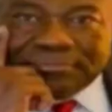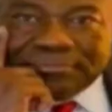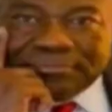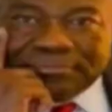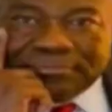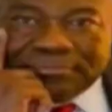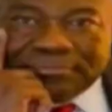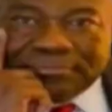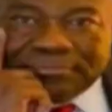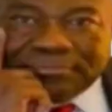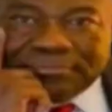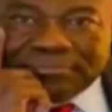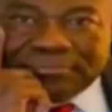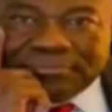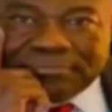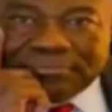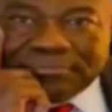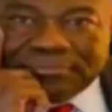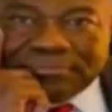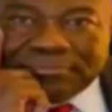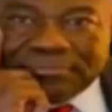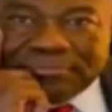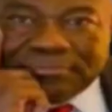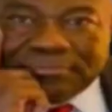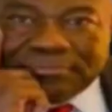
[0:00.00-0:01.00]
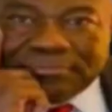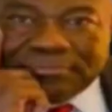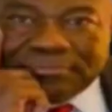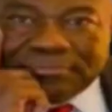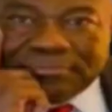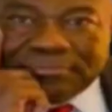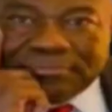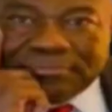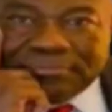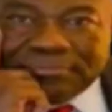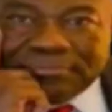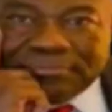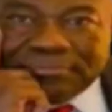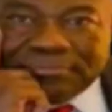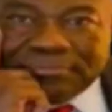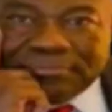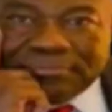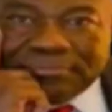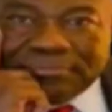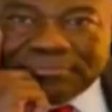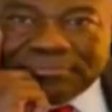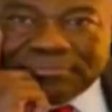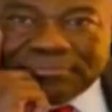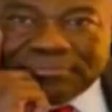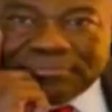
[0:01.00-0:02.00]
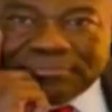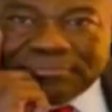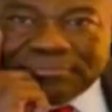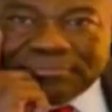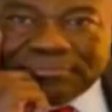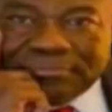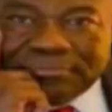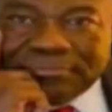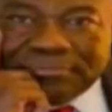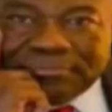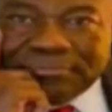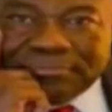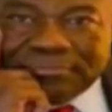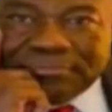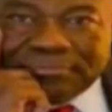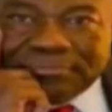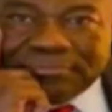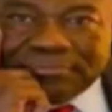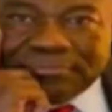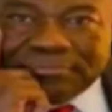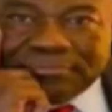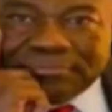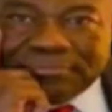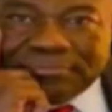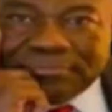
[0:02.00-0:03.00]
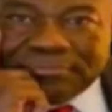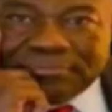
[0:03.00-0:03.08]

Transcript: (silence)